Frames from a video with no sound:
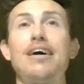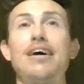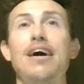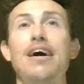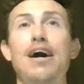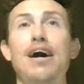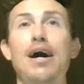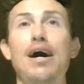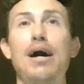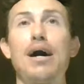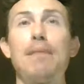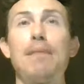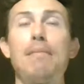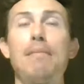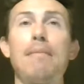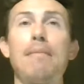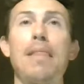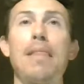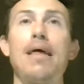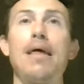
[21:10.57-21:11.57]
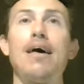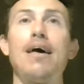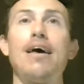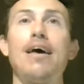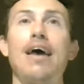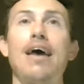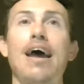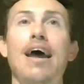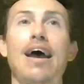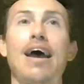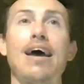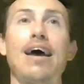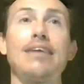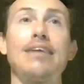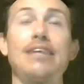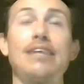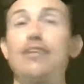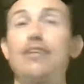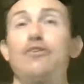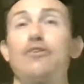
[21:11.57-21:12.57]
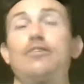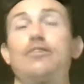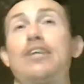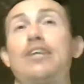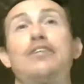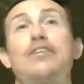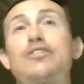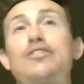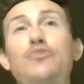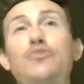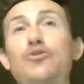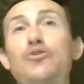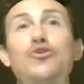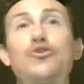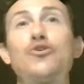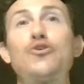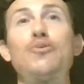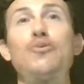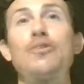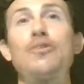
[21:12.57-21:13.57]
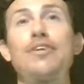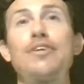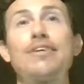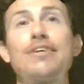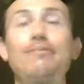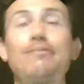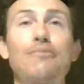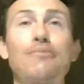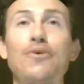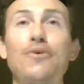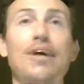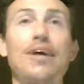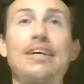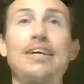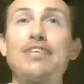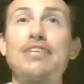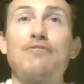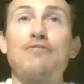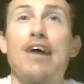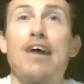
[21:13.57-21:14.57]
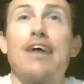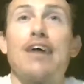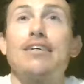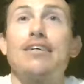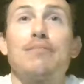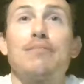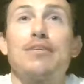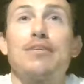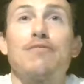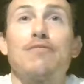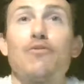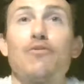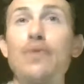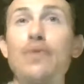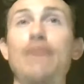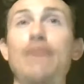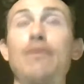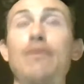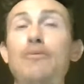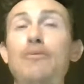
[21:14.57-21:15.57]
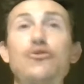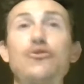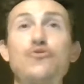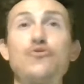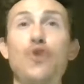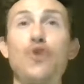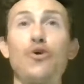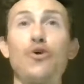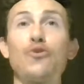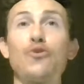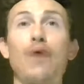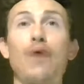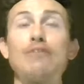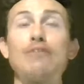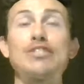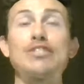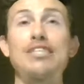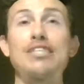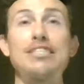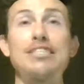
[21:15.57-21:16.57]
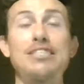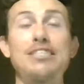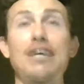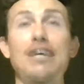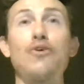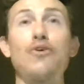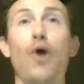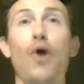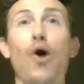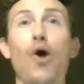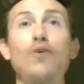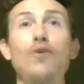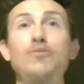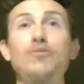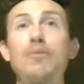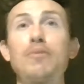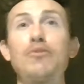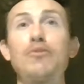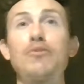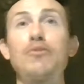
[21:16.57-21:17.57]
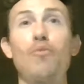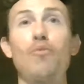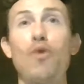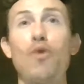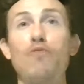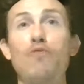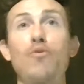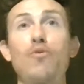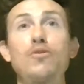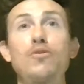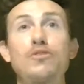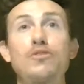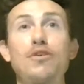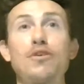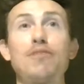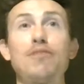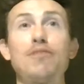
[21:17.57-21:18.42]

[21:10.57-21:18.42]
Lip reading: And they literally tell us that's what they're doing with it, and we're like, that's fine. I mean, for whatever. I mean, you obviously can sell cars. Maybe you come work for us.